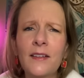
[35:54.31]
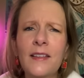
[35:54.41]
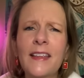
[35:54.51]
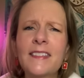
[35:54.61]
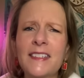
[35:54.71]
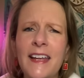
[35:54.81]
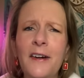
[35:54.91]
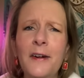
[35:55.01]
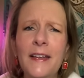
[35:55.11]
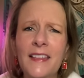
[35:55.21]
That's
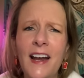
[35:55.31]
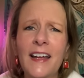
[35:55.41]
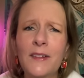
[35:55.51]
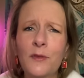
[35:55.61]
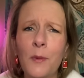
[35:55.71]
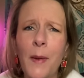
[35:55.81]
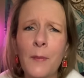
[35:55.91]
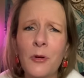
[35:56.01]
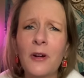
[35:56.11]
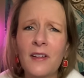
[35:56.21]
scary that I can
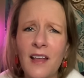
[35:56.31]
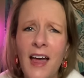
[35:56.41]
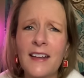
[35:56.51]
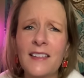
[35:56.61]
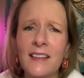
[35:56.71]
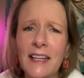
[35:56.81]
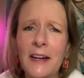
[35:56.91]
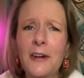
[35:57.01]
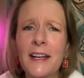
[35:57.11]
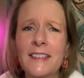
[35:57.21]
remember a lot of the
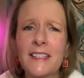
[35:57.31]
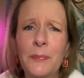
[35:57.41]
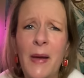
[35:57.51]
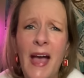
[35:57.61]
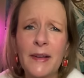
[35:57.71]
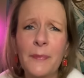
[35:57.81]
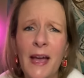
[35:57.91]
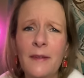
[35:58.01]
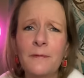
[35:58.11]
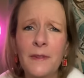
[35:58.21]
lyrics to
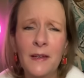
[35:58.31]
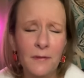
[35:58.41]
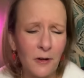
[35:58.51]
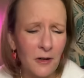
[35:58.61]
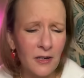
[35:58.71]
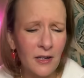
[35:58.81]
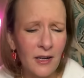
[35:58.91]
Pac-Man Fever.